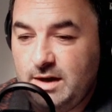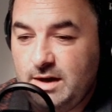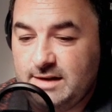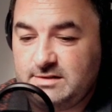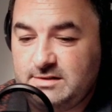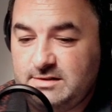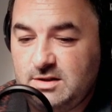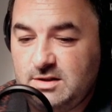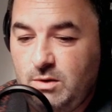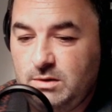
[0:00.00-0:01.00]
It's a
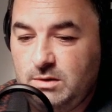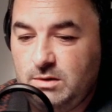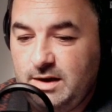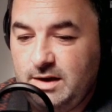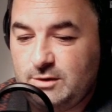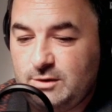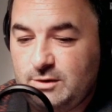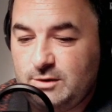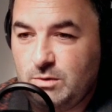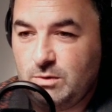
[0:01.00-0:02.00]
decent goal. It's one
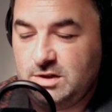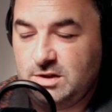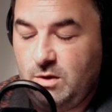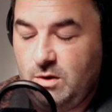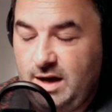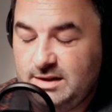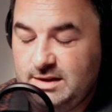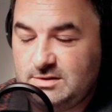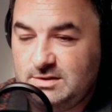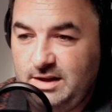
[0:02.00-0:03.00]
of those, and
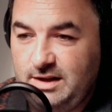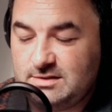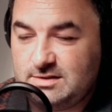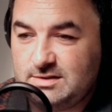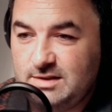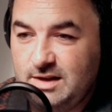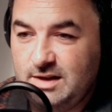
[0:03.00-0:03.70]
it's